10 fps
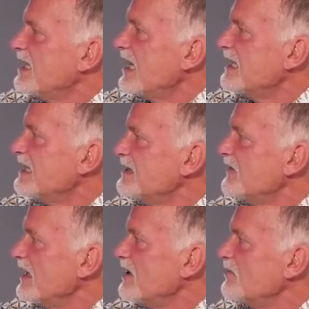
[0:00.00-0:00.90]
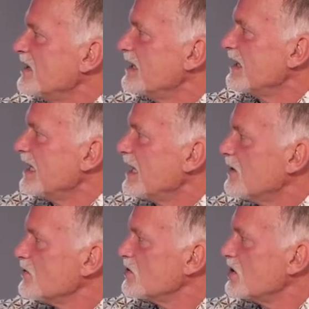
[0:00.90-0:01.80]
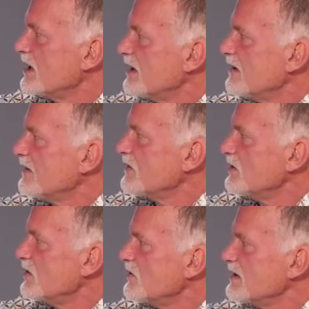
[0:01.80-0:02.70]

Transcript: this freedom really allows, you know,